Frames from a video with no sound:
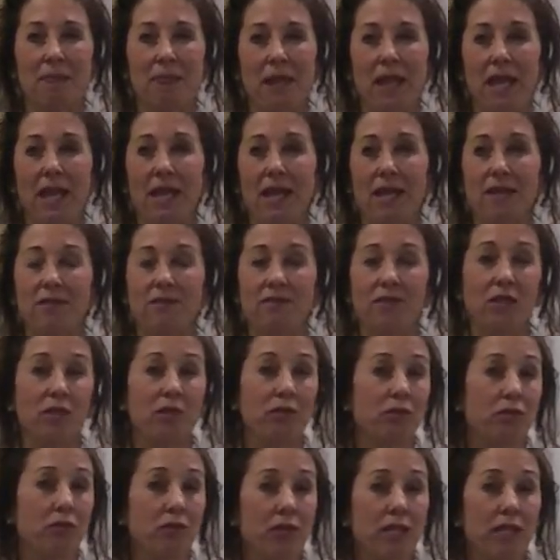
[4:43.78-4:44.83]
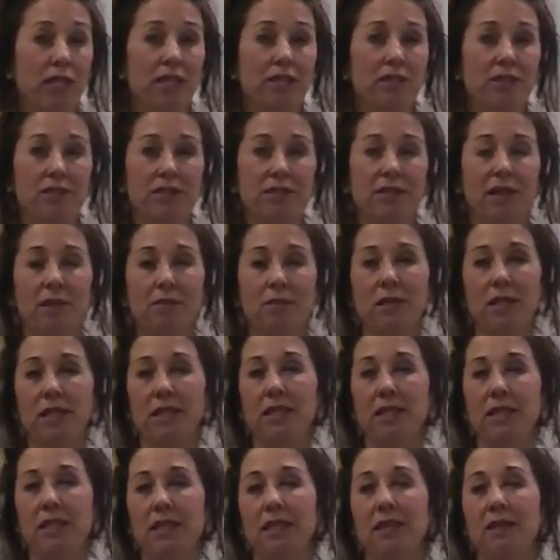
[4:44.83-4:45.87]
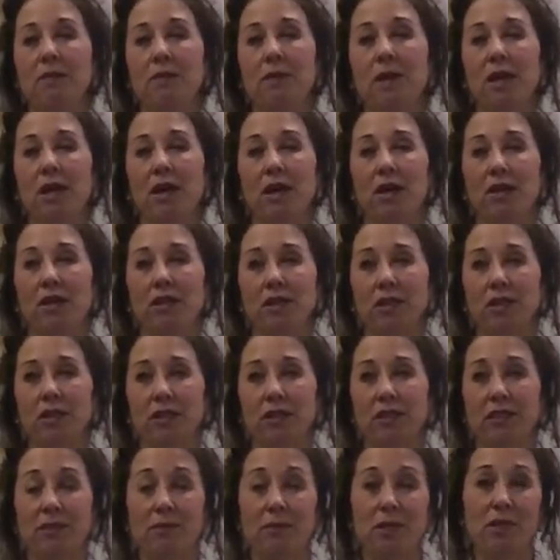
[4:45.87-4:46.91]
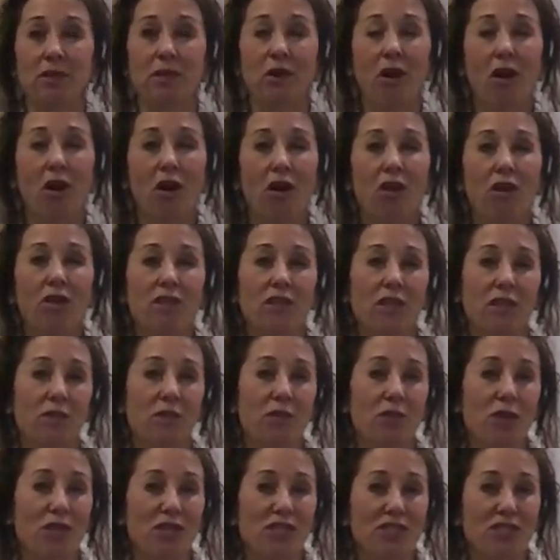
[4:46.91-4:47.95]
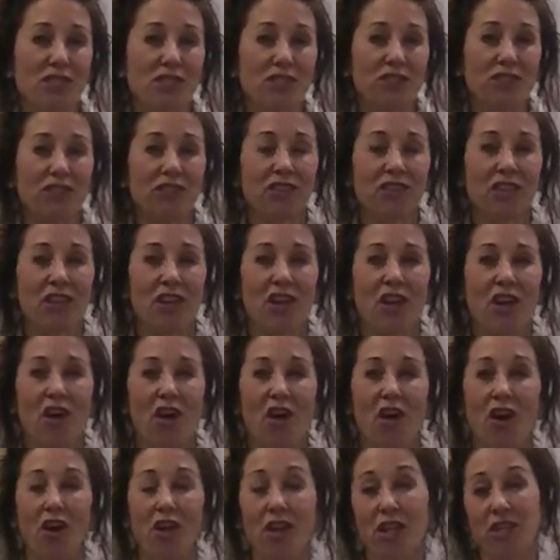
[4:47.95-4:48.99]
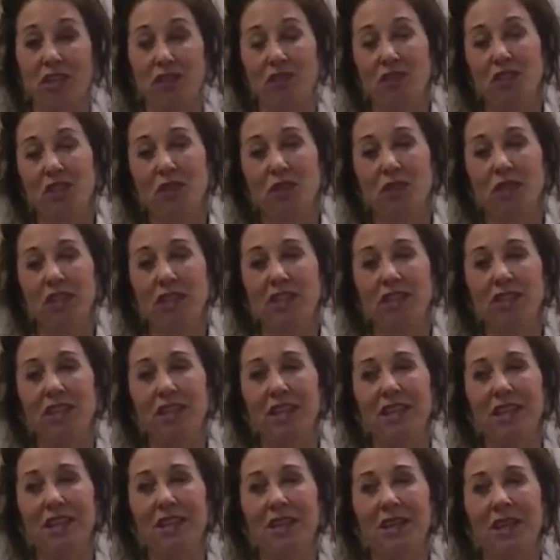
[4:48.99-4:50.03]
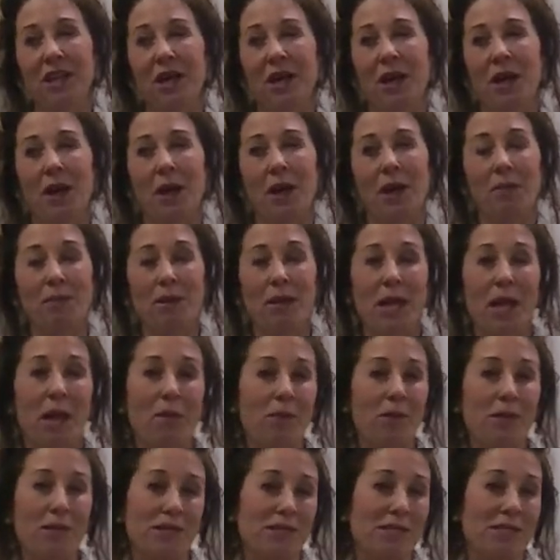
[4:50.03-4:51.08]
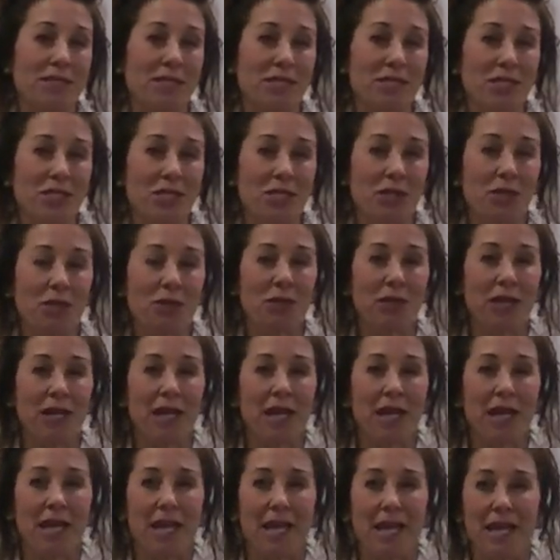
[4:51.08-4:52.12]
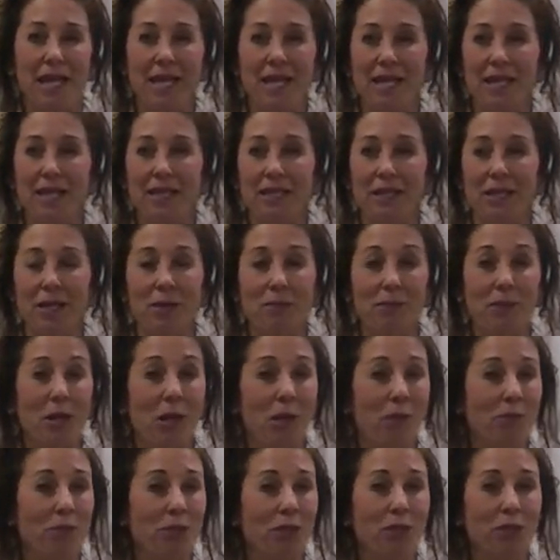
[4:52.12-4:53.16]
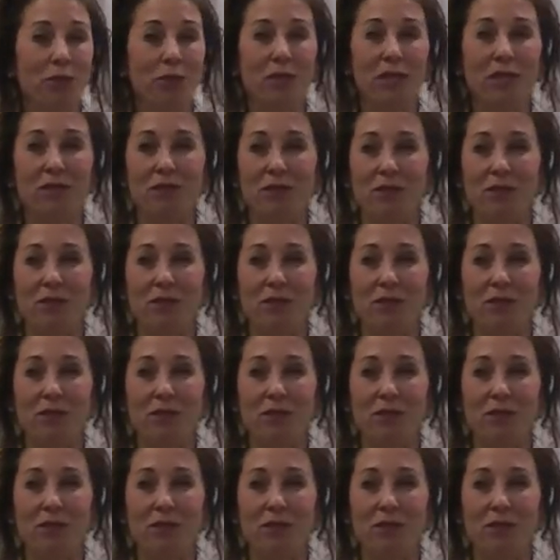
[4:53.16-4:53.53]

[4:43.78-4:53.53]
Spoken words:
and feel free to send me an email or give me a call if you have questions or you'd like to view anything. I'd be happy to assist you and help you if